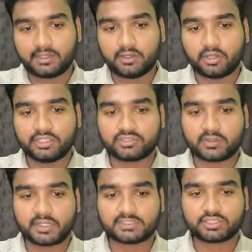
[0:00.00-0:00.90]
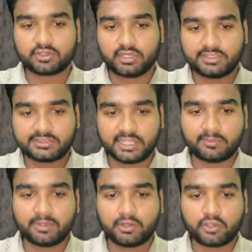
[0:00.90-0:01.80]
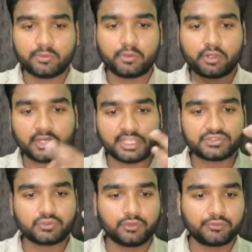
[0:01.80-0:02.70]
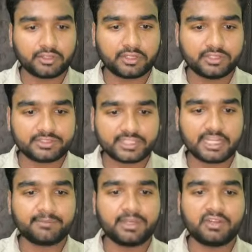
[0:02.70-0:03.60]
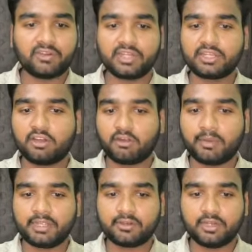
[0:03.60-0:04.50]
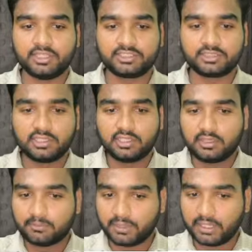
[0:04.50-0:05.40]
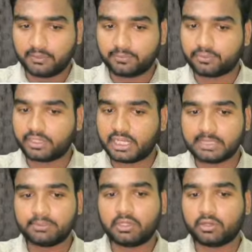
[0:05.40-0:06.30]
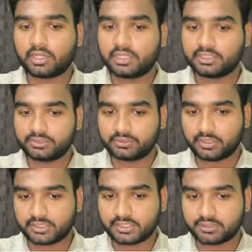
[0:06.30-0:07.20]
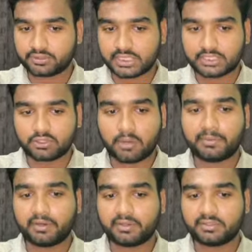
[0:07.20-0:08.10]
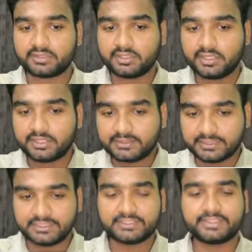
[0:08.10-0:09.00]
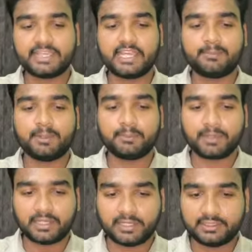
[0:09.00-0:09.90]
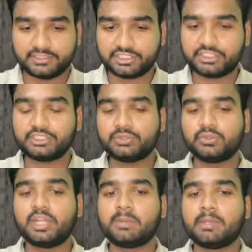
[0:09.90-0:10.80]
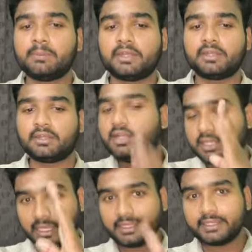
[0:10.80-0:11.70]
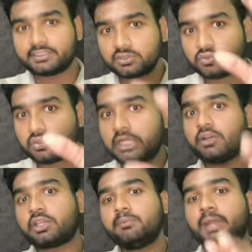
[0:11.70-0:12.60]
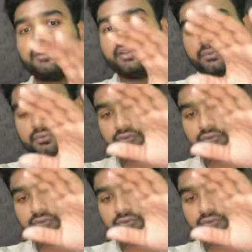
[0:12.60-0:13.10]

login Saurashtra College, admin login Modern High School for Girls, admin login Government College, Palampur, admin login, Hindustan Copper, CGC admin panel, GTU admin panel. Like it's a Google docking by with